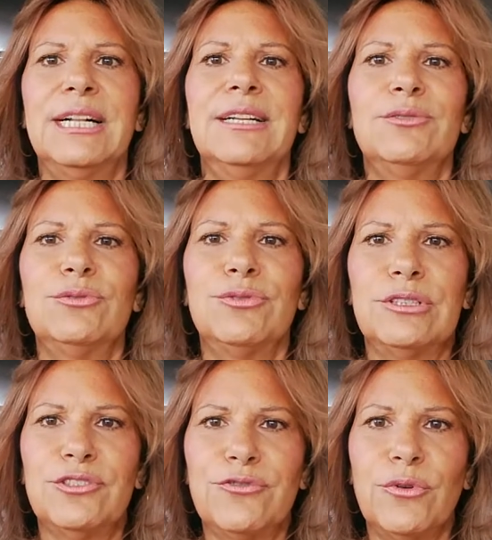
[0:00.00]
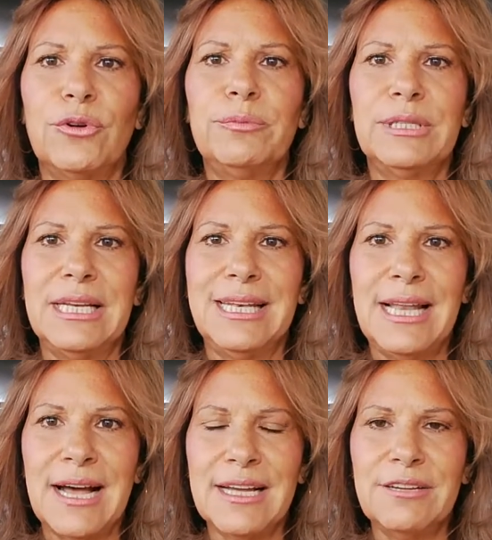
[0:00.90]
to transform the
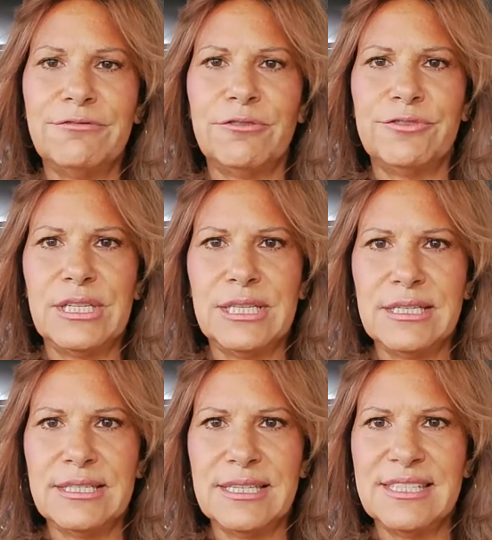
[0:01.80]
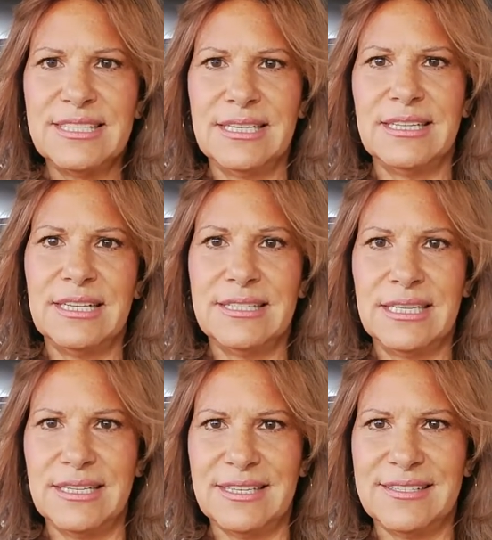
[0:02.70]
life of citizens in the
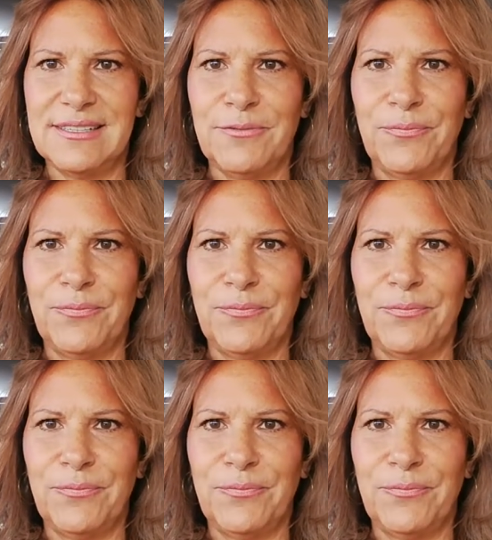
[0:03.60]
cities.